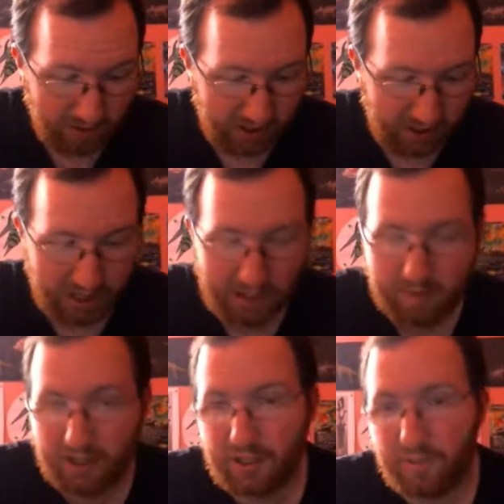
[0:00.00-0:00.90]
bring
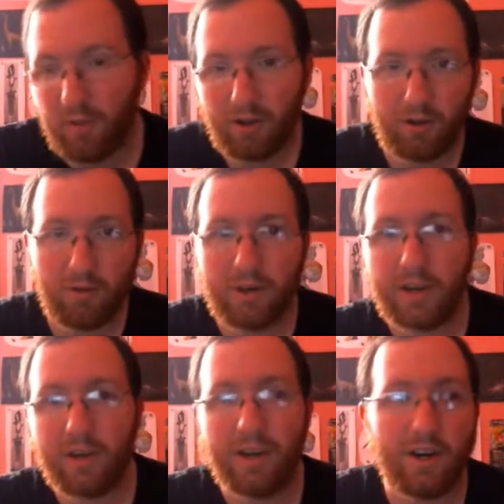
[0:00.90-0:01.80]
up a spoiler
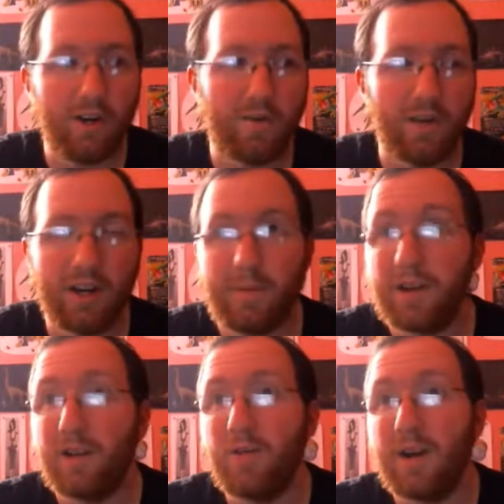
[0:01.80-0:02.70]
warning here for
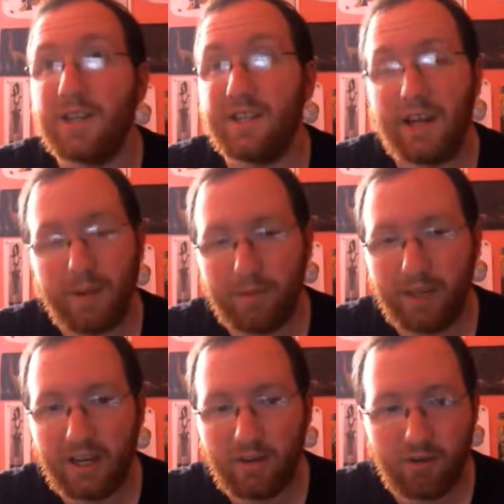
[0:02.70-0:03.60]
anybody who has not
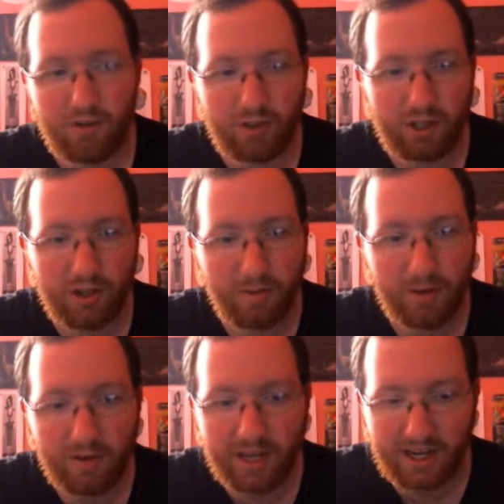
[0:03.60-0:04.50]
played Ultra Sun or
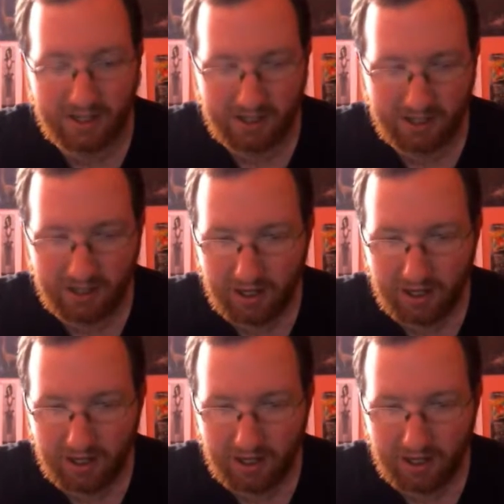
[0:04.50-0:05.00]
Moon yet.